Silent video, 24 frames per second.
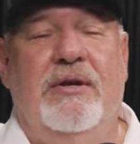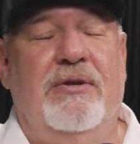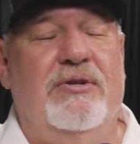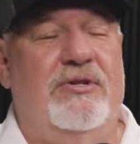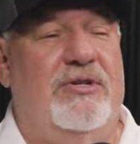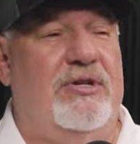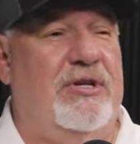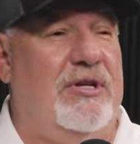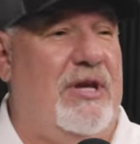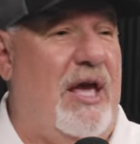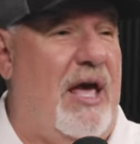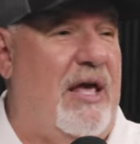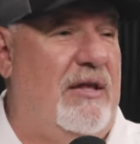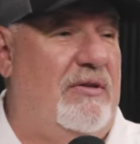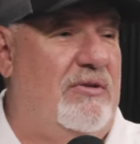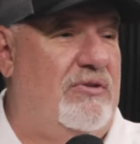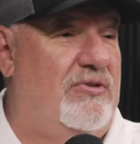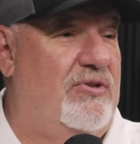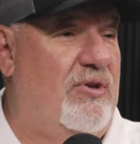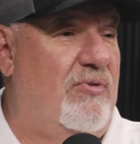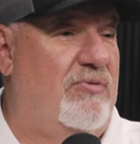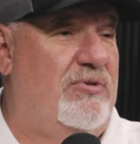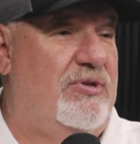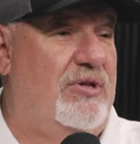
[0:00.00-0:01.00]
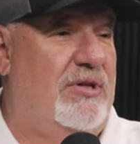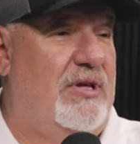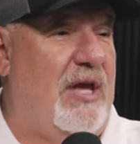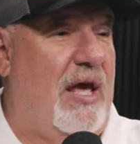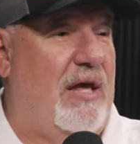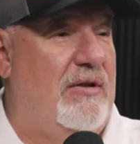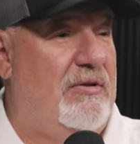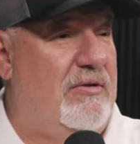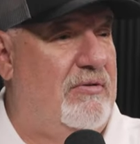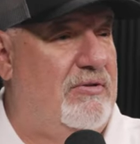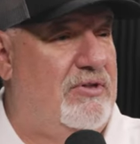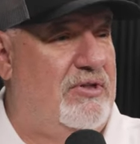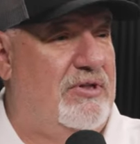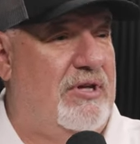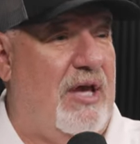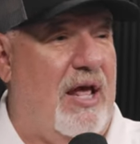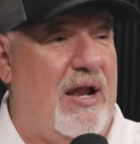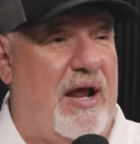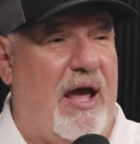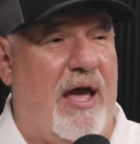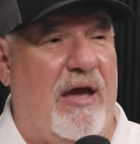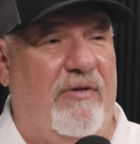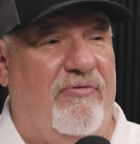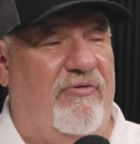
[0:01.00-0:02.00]
she got so she got she
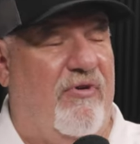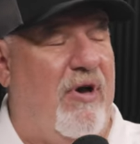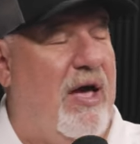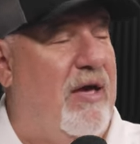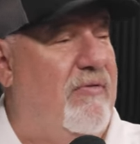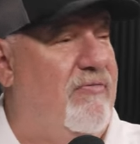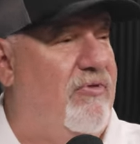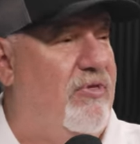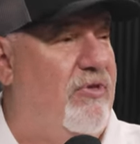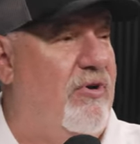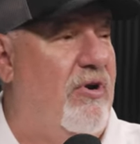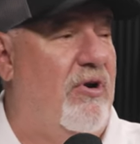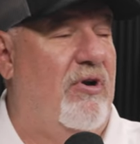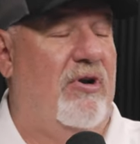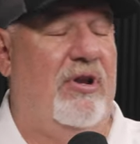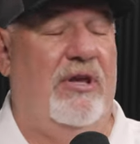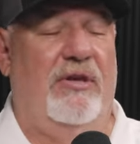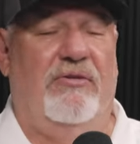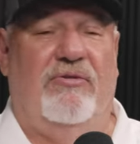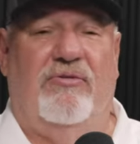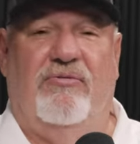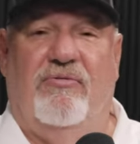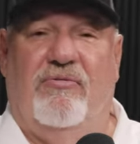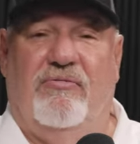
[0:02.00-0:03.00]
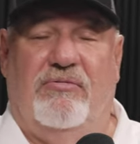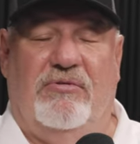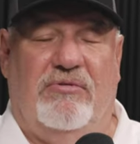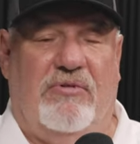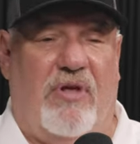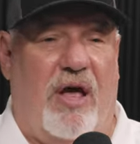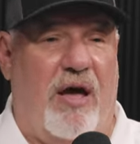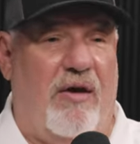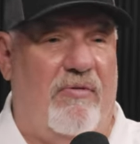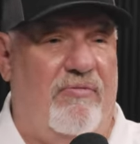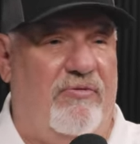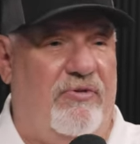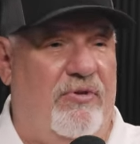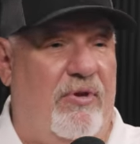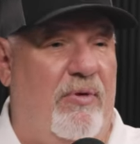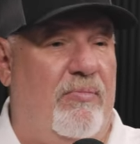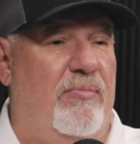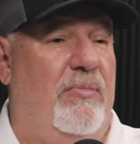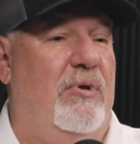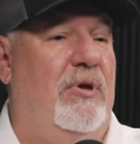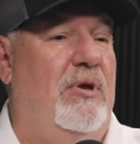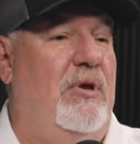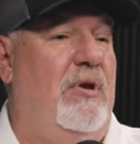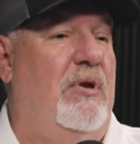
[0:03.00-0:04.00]
got i five thirties, loves
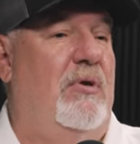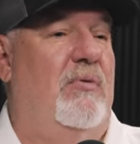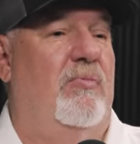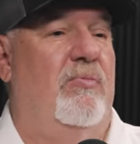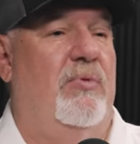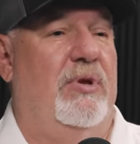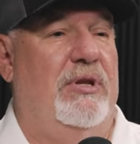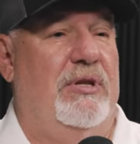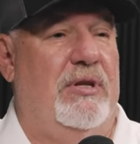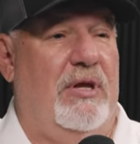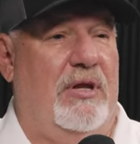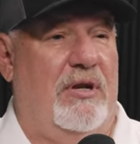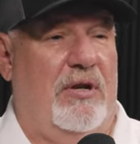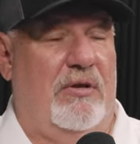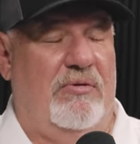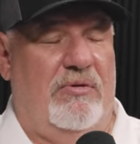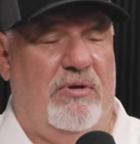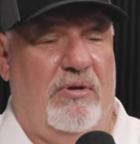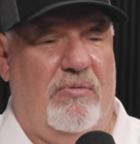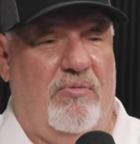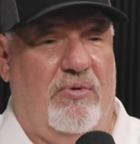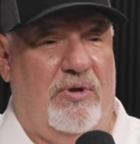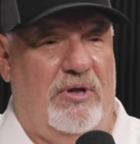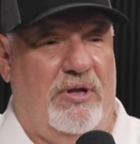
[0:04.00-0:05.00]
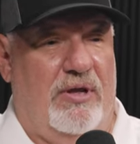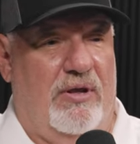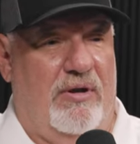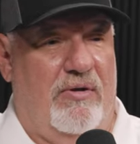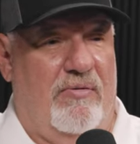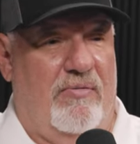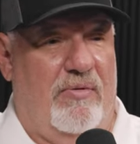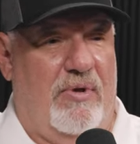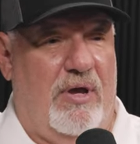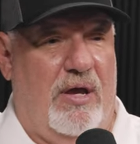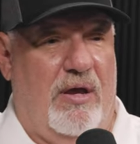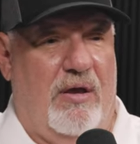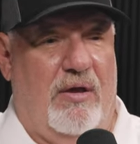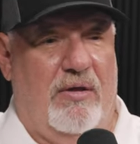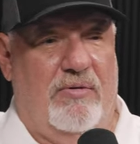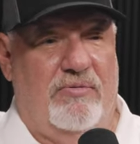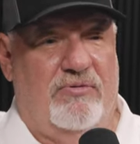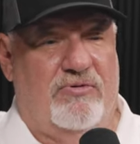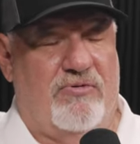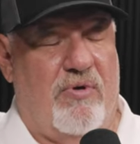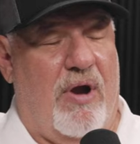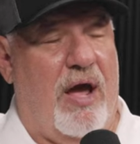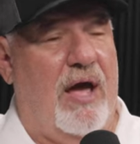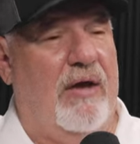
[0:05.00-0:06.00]
them. We did a we did a, a
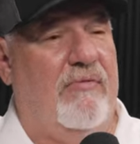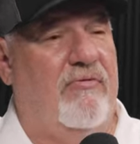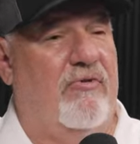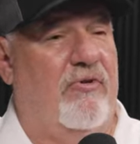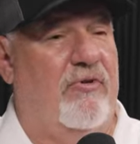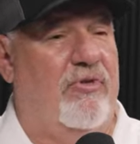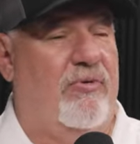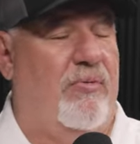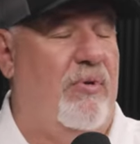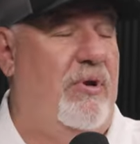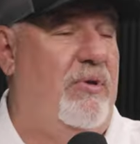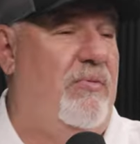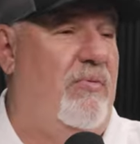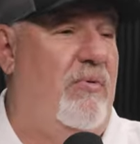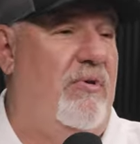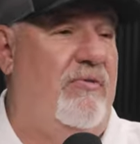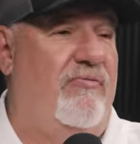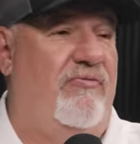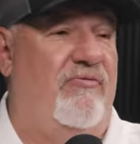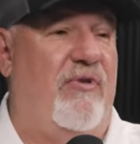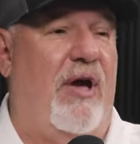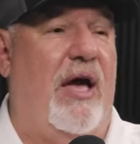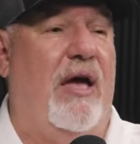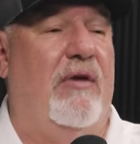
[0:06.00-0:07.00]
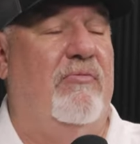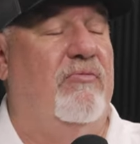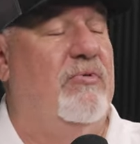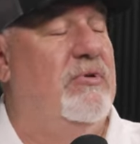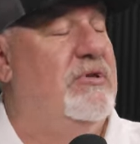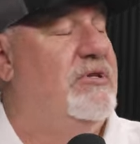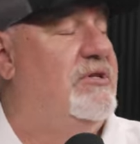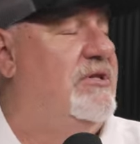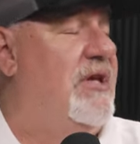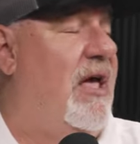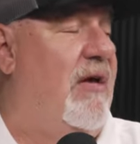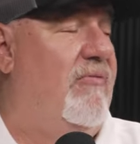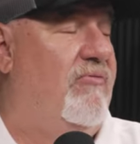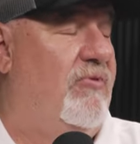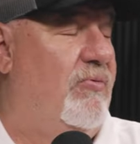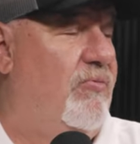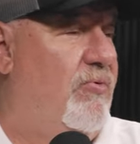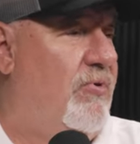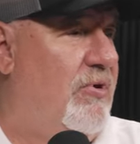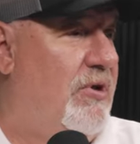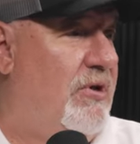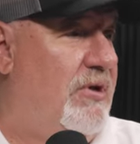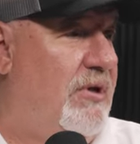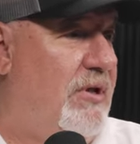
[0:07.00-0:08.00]
driver three wood, five wood, seven
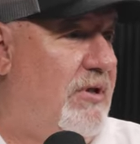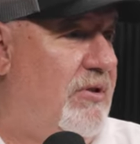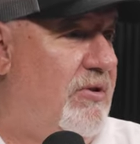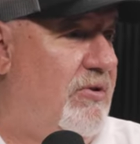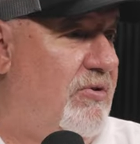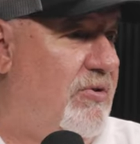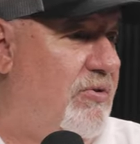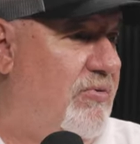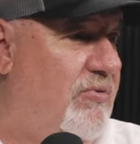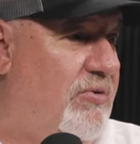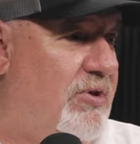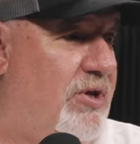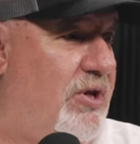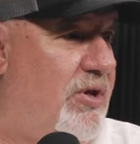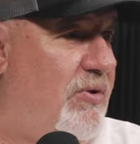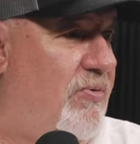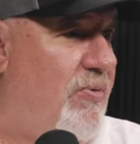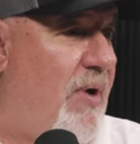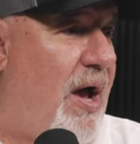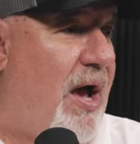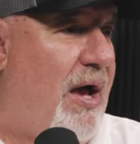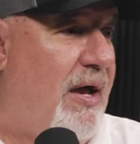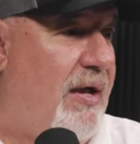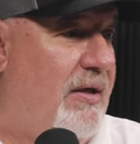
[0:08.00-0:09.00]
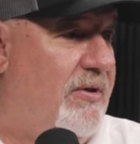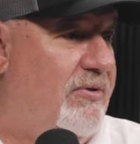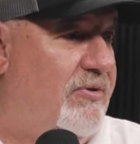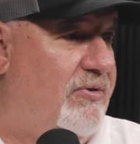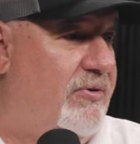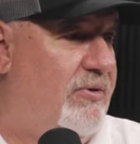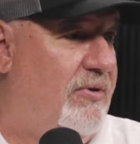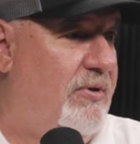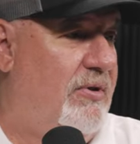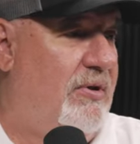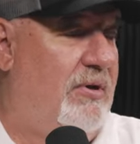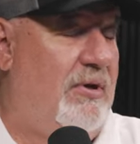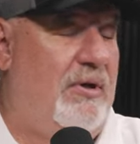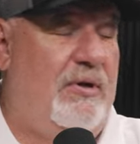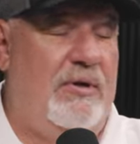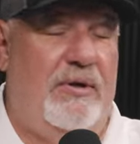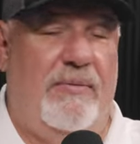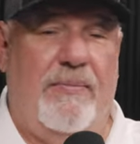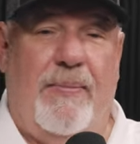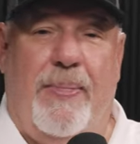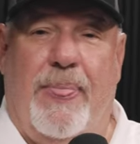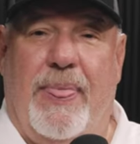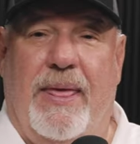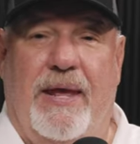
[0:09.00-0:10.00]
wood in the new QIs.
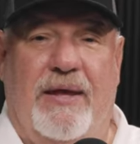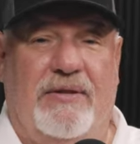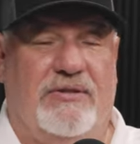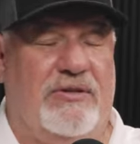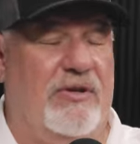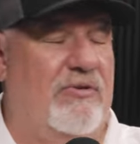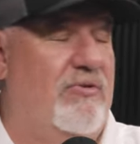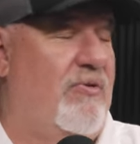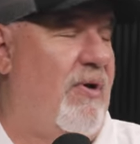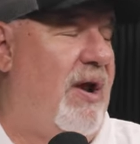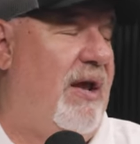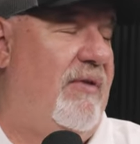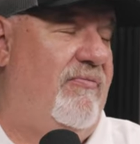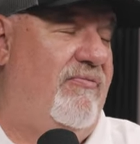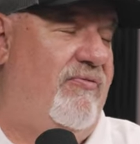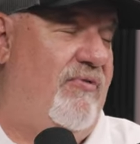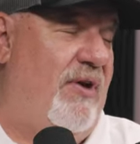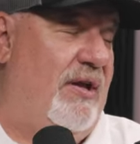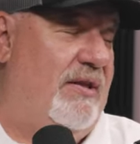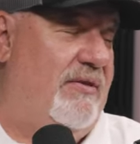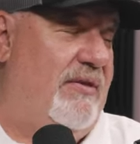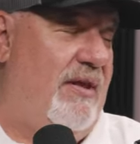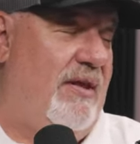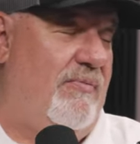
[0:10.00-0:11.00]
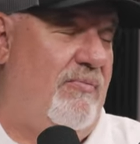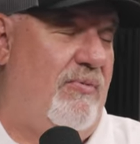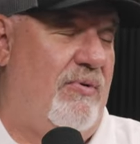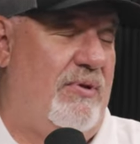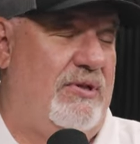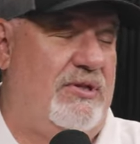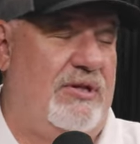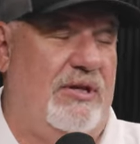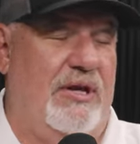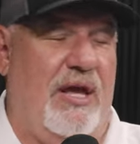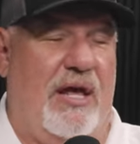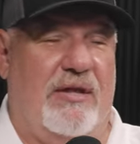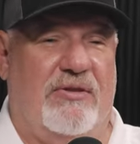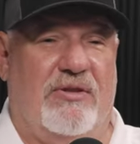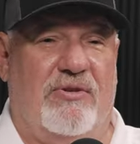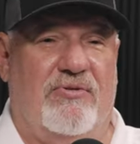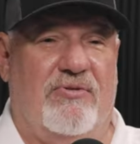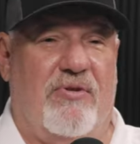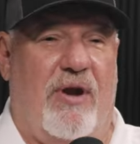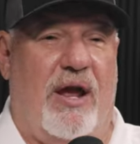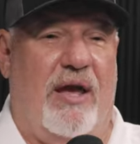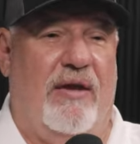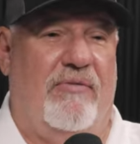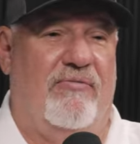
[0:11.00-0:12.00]
Mm hits it great. In fact, when she got the
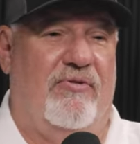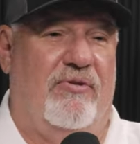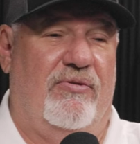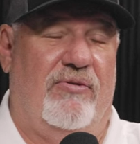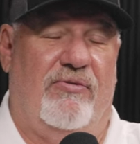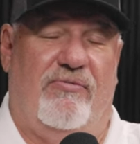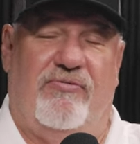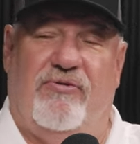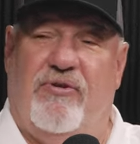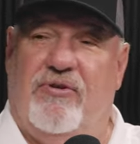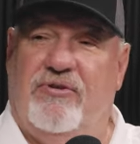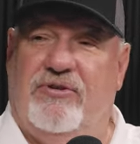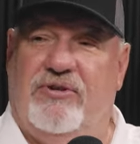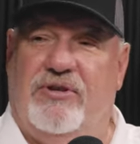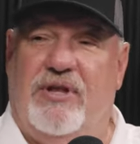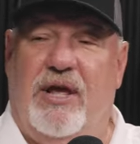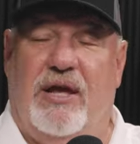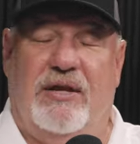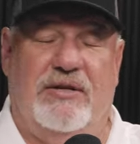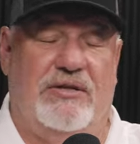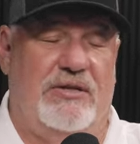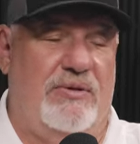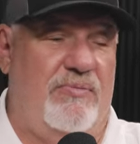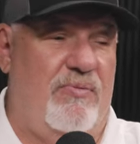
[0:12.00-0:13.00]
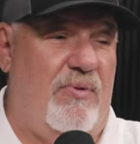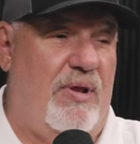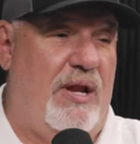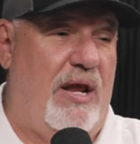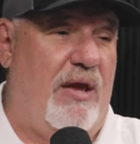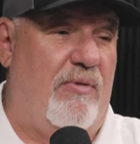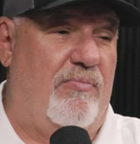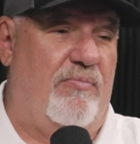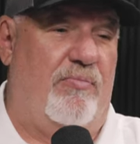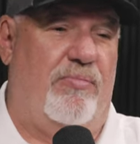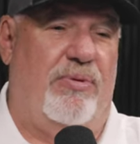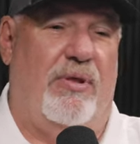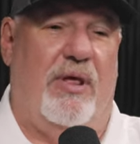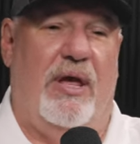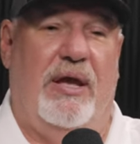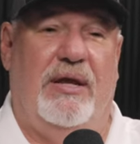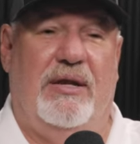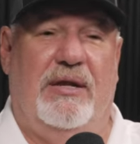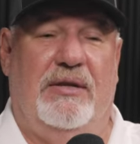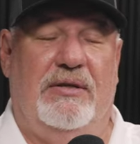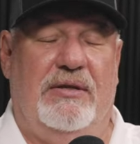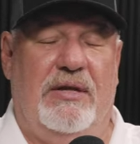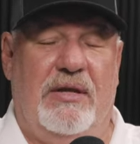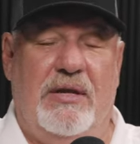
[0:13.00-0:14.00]
driver the first day, she went out and
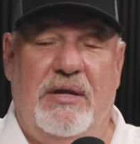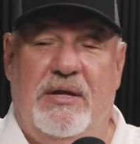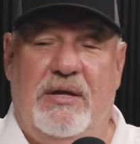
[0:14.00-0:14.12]
played it,